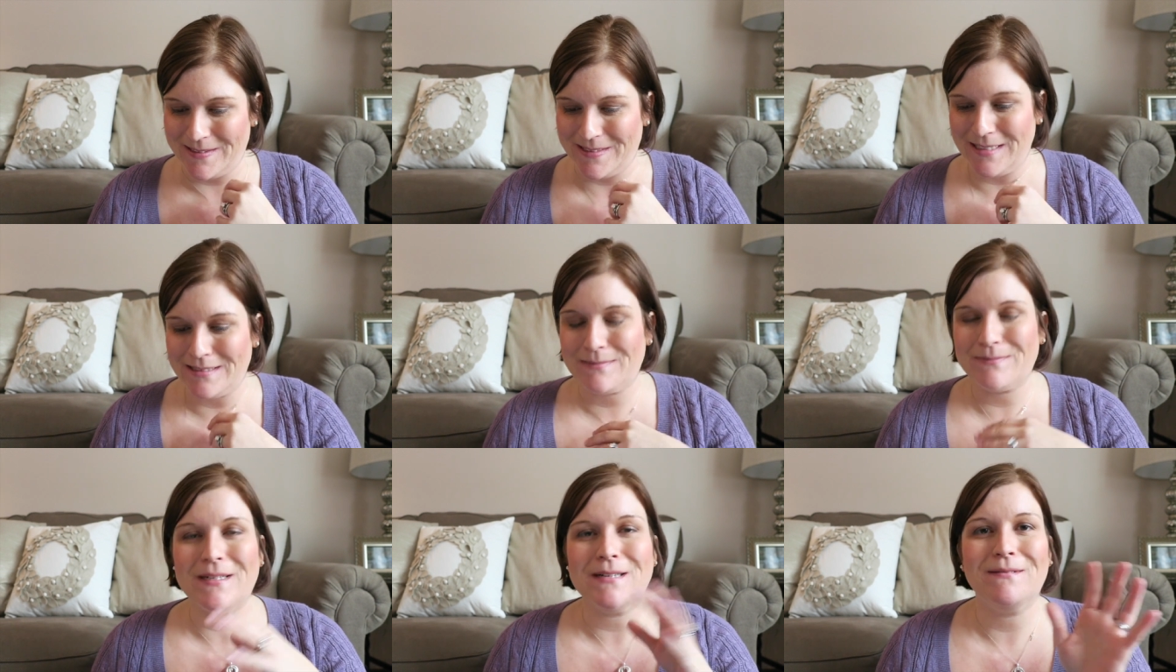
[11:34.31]
So
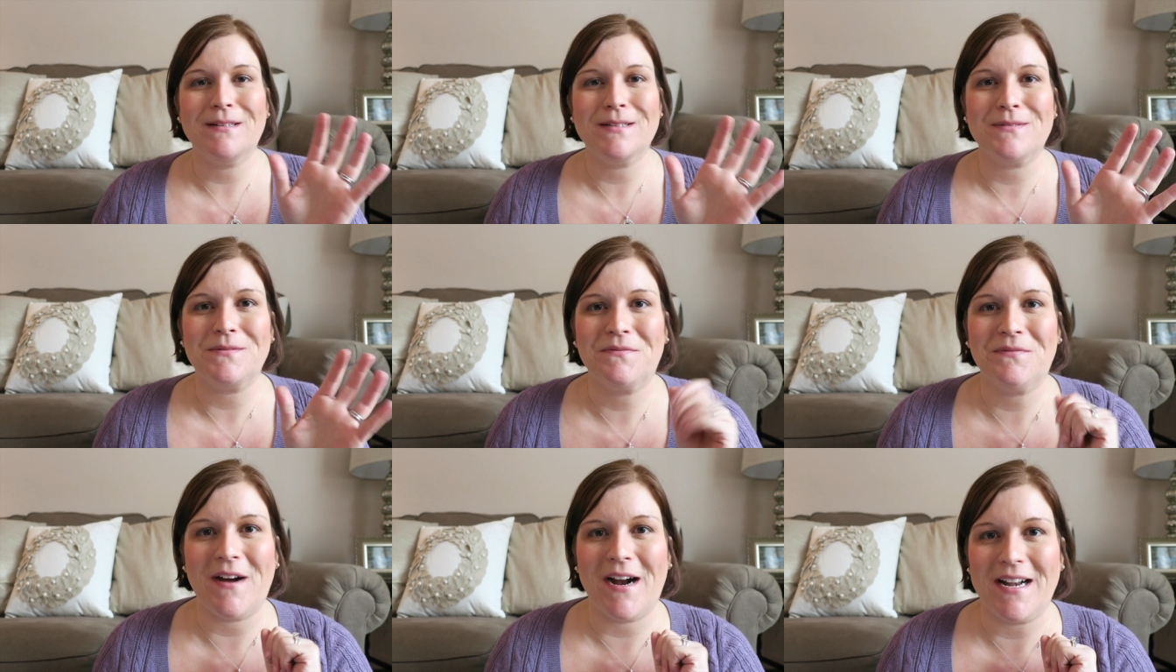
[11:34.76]
that's pretty much
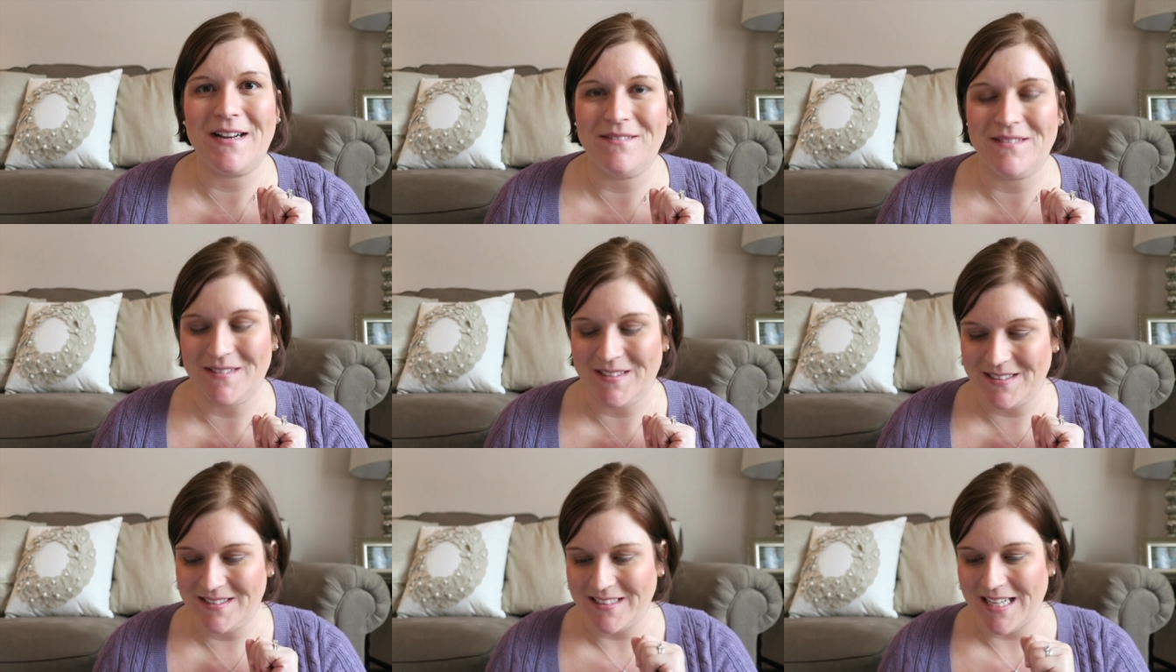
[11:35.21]
what Friday
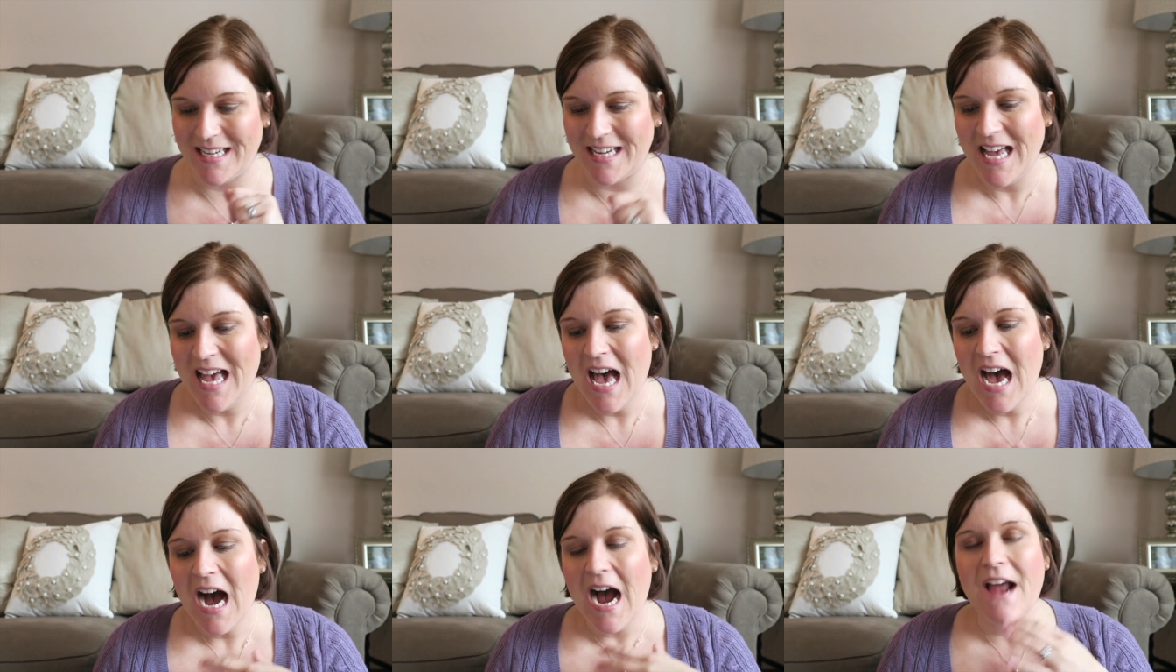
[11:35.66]
will look like.
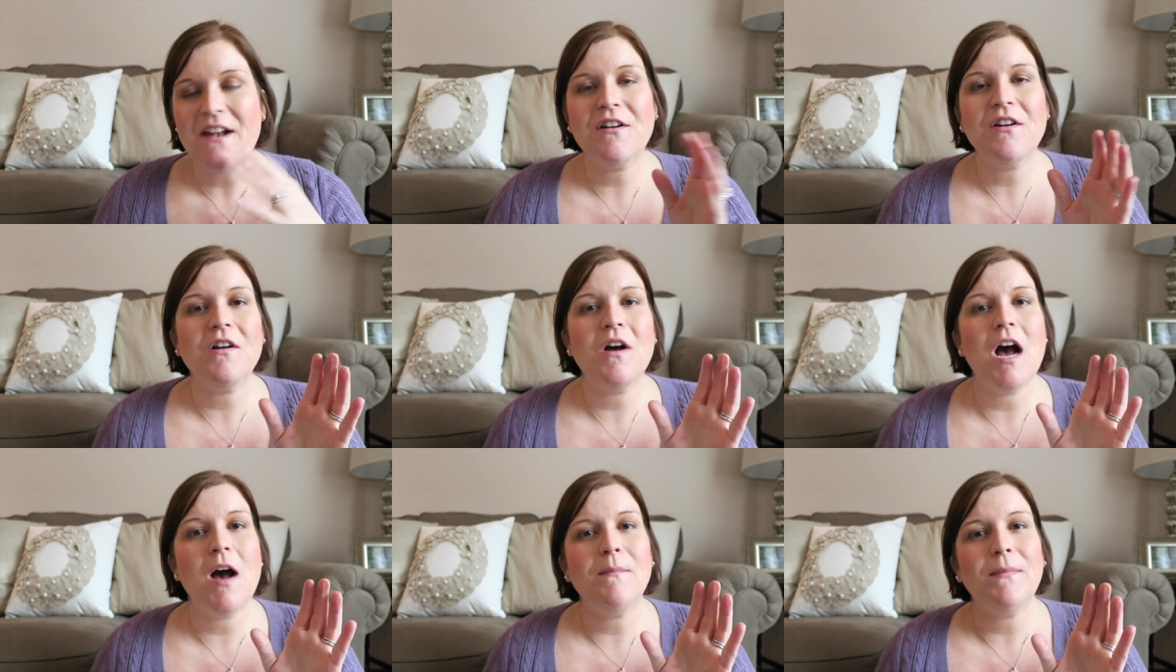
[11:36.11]
I don't
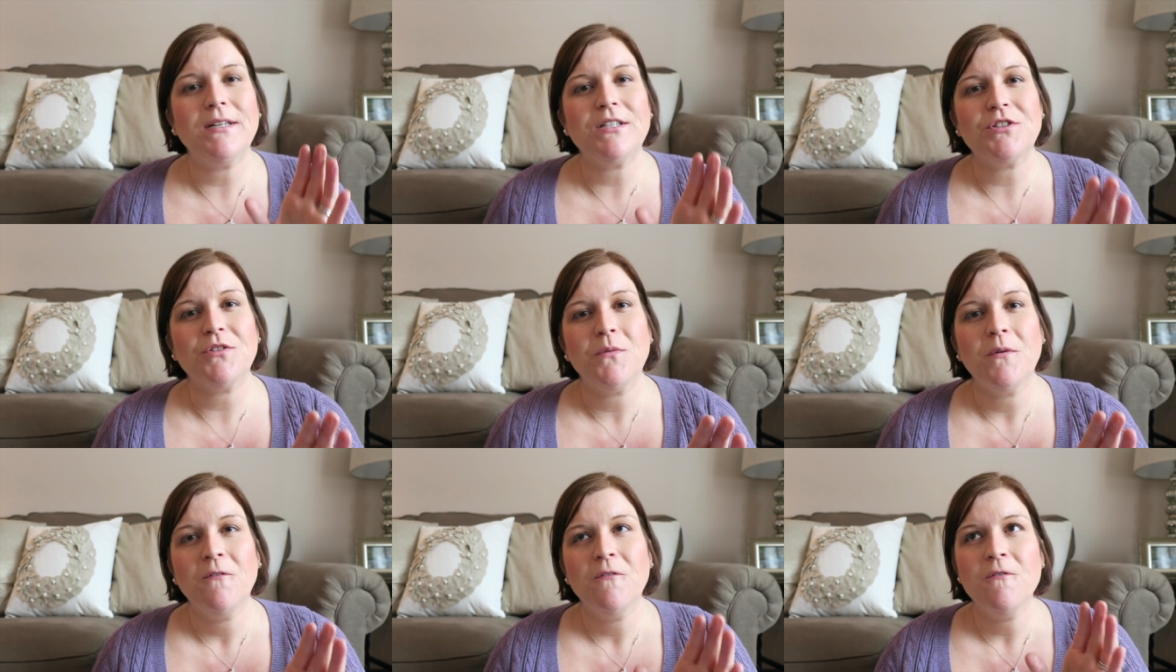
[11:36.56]
know how
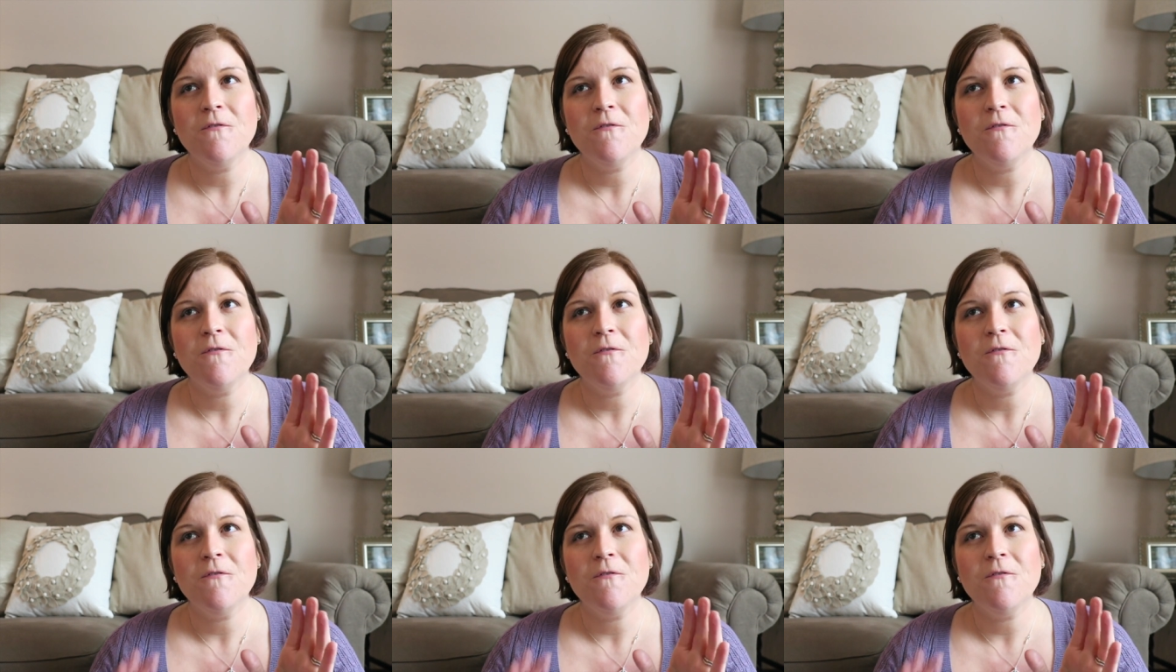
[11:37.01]
much